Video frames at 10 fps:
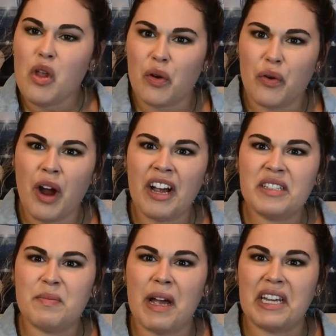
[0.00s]

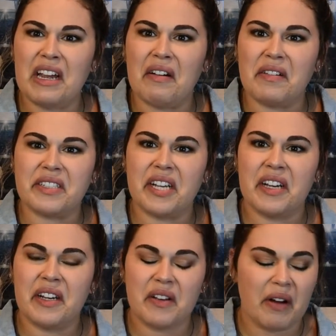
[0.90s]
grinds my gears
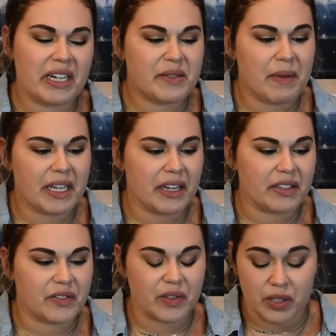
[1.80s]

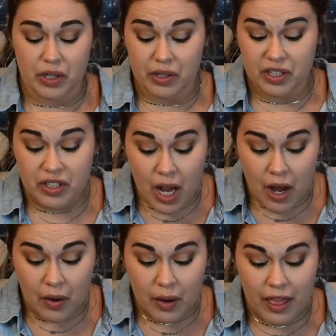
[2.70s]
for sure.
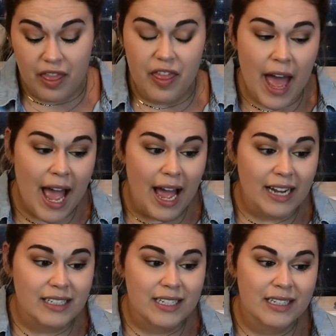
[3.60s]
So
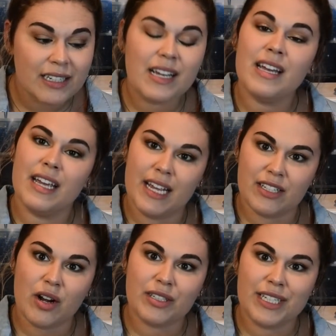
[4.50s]
that
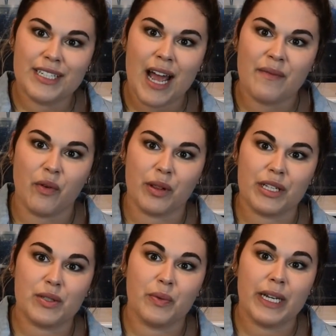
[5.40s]
is our tea time for
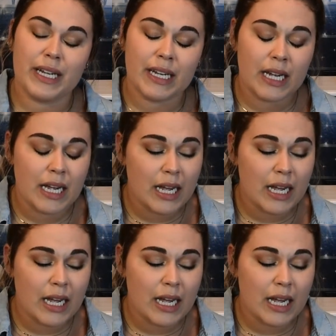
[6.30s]
this week.